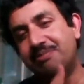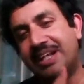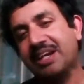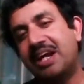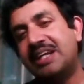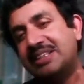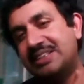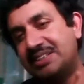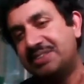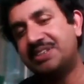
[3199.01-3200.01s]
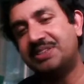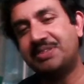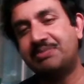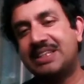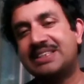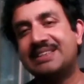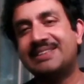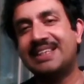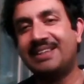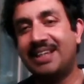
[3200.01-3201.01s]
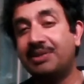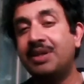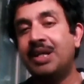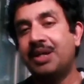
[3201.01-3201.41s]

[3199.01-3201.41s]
mankind in different places, and then